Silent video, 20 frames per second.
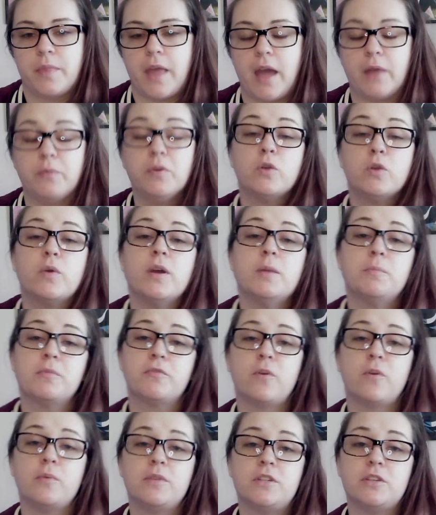And real quick,
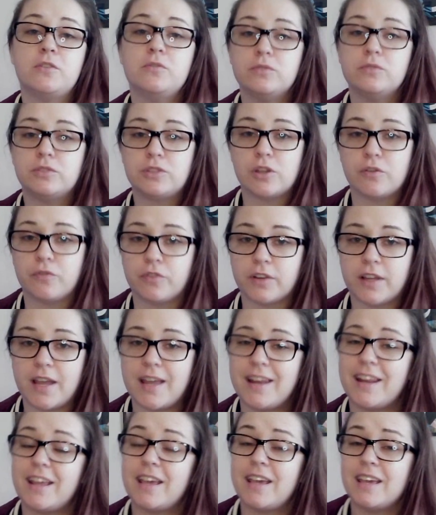before we do, don't
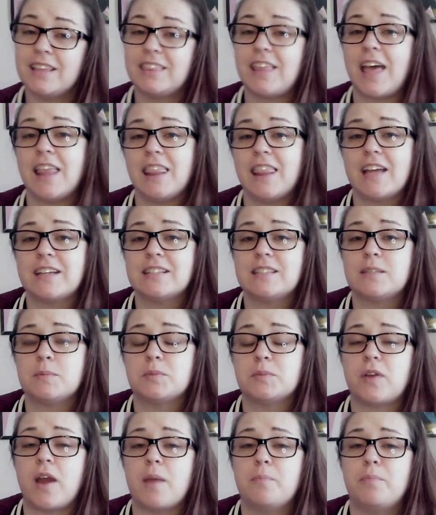forget, hit that like and
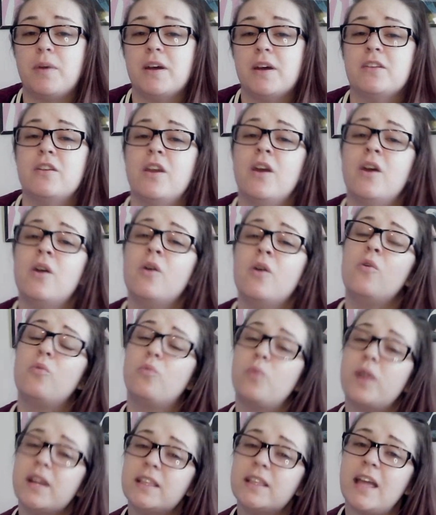subscribe button,
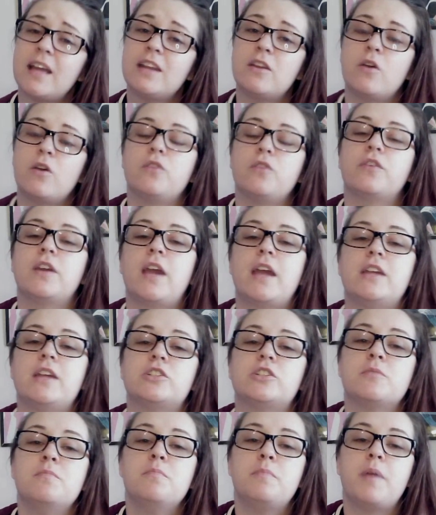ring that
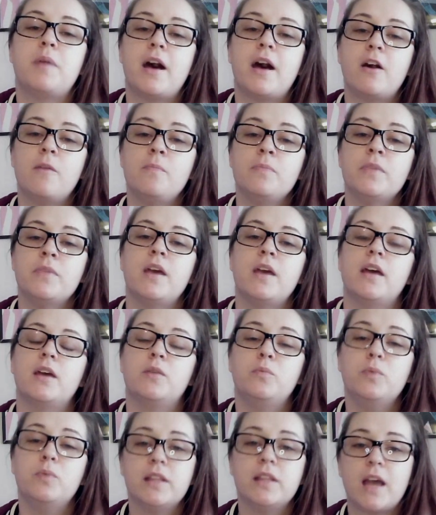notification bell.
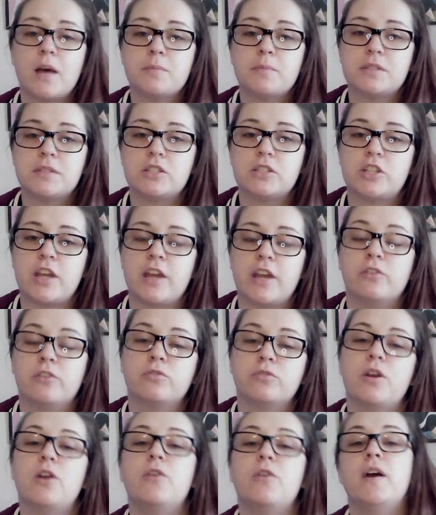It really helps this channel
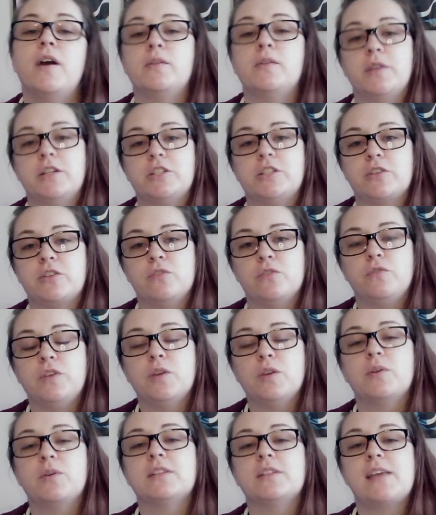grow and reach new
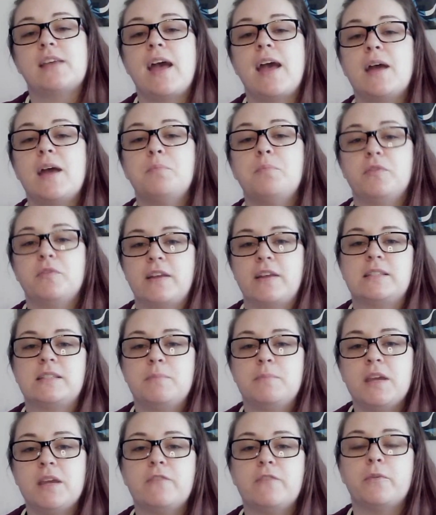viewers and prevents
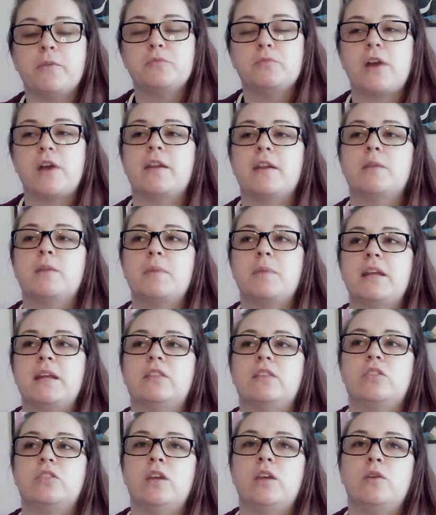me from drowning
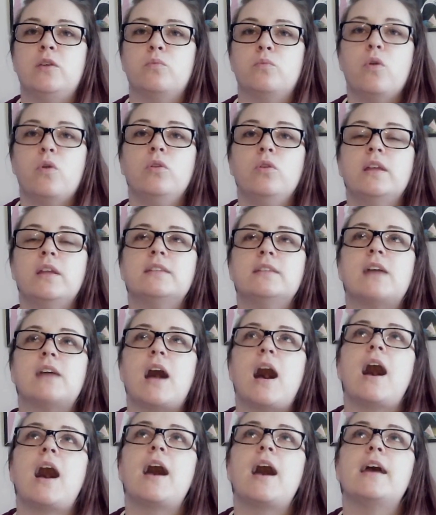beneath the rolling
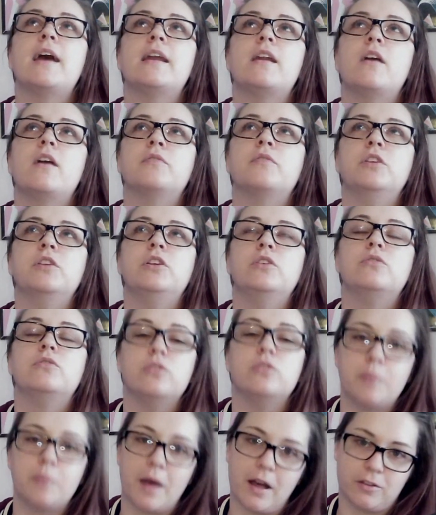tide of the
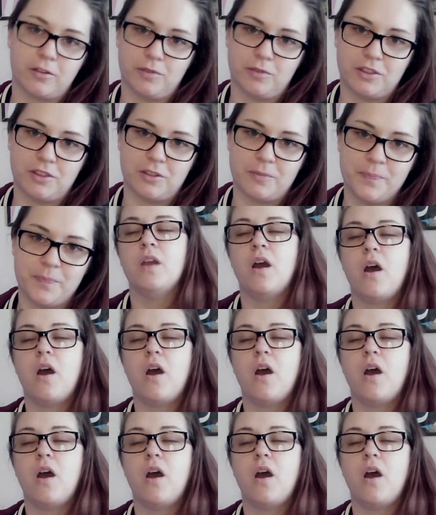YouTube algorithm.